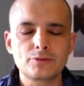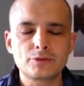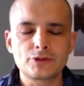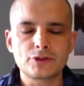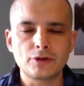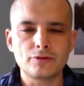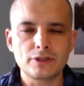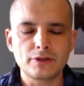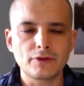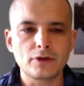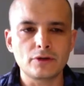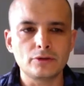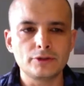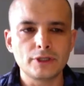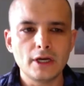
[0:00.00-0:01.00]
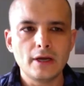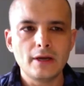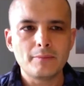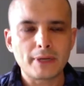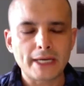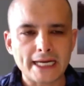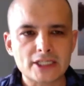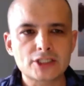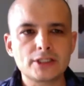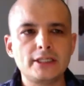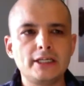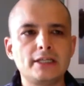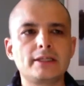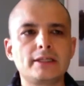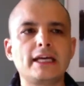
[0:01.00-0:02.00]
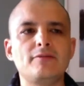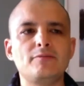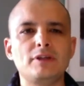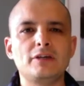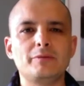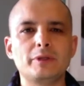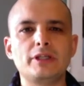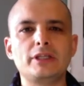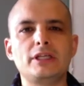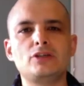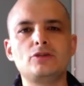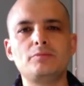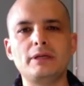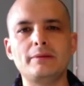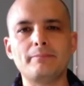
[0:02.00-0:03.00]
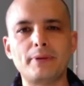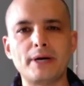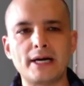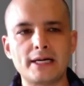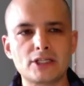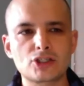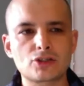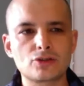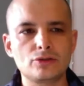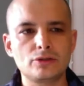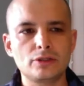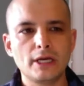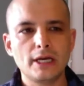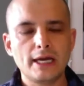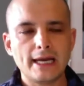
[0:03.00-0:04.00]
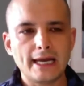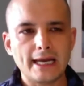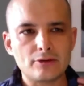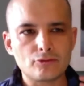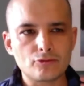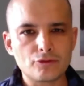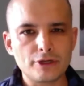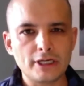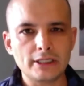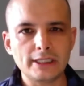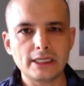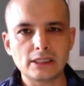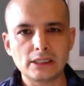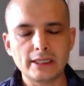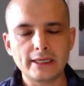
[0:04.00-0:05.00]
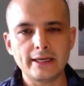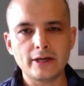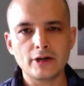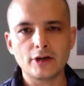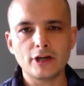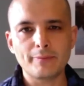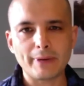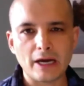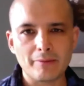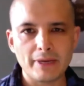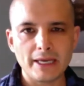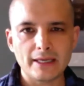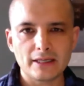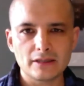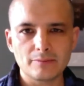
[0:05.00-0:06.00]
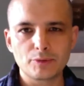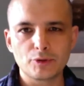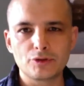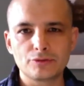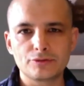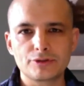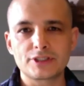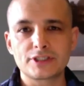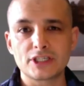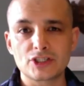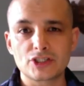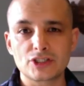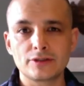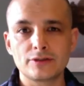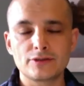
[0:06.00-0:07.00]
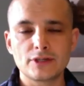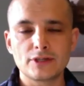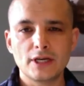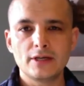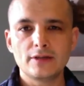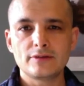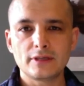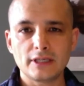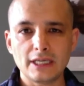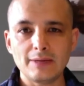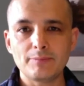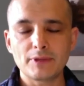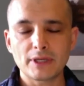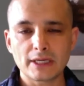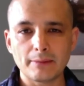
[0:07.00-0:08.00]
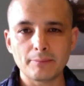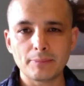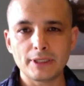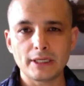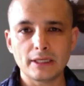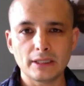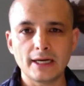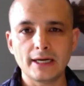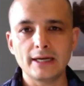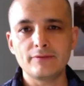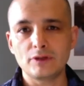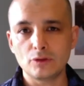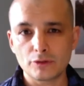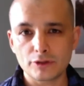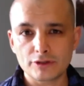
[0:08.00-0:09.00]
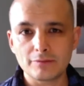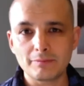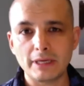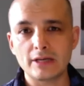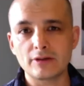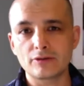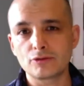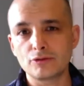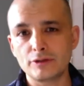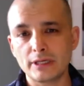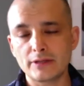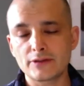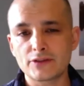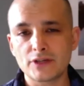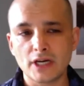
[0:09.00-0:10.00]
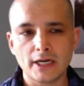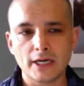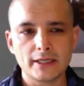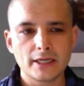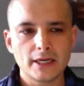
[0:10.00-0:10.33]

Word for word: it was so difficult. But actually it gave me the ability to be impartial and really clear about making the brutal decisions to keep the company alive in order to make it through the other side.